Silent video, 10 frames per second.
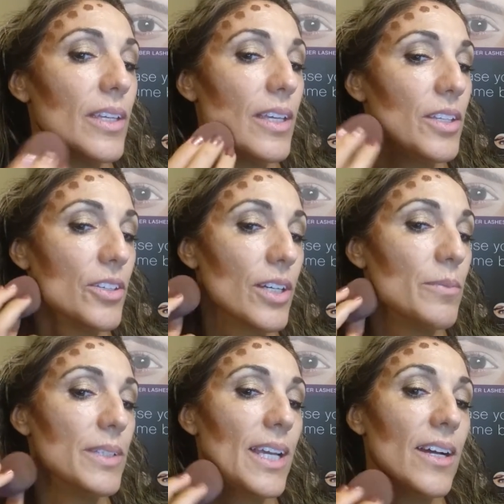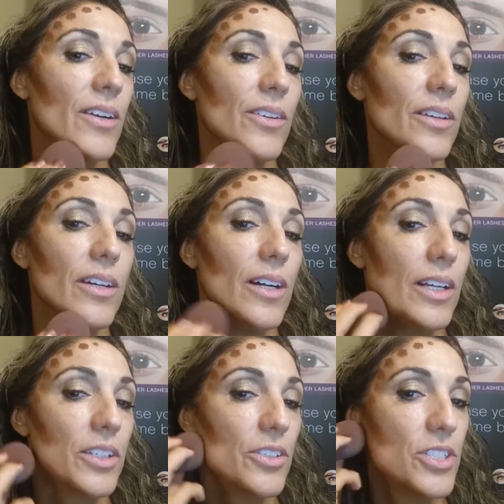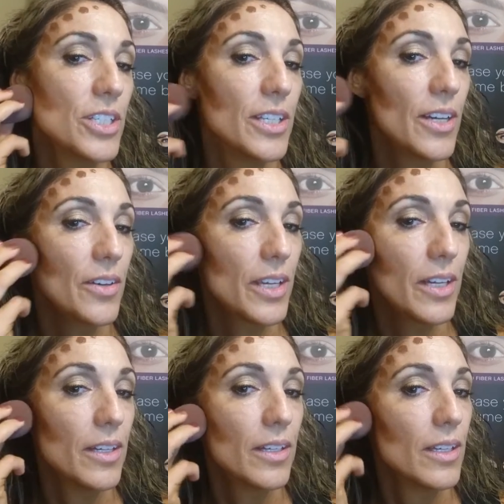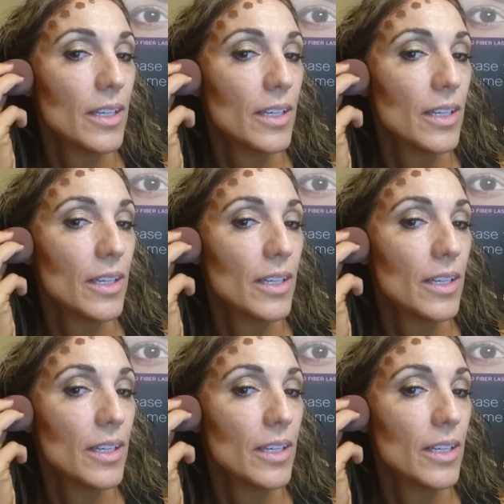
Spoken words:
And you come down on your chin area.